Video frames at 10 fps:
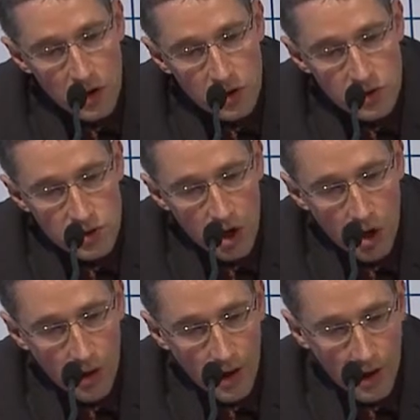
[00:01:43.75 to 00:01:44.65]

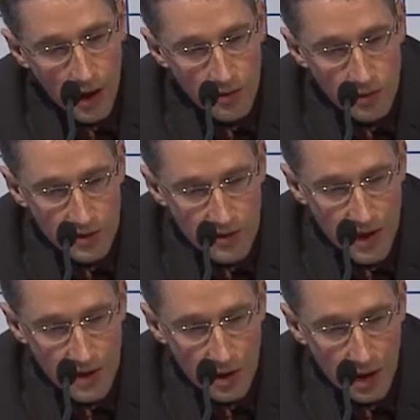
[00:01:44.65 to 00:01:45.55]
So I thought in the
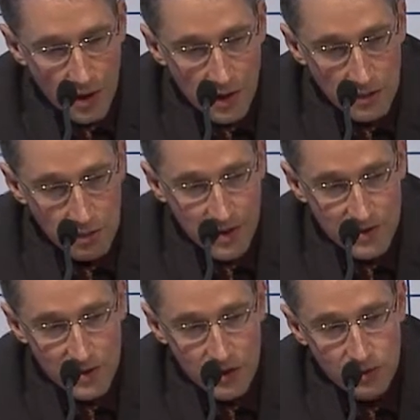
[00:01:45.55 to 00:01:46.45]
end I'd have to play
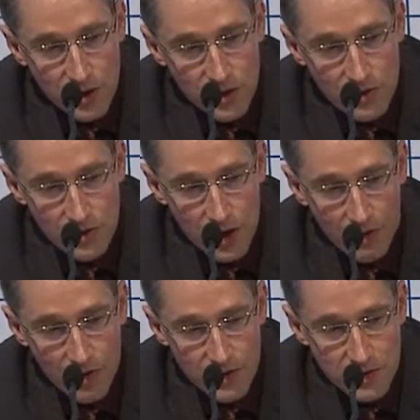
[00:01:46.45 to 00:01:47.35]
c3 just to
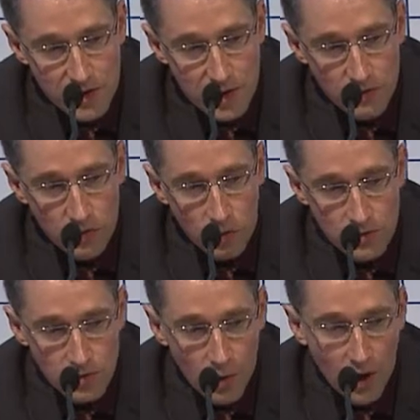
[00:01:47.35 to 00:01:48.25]
cover this d4
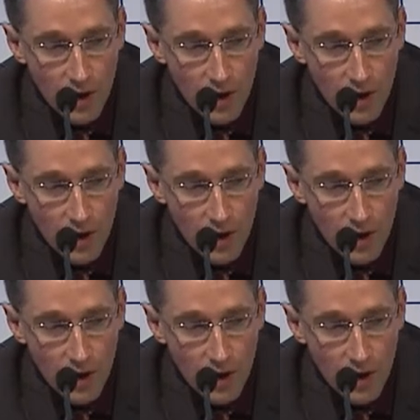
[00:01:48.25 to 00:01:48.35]
square.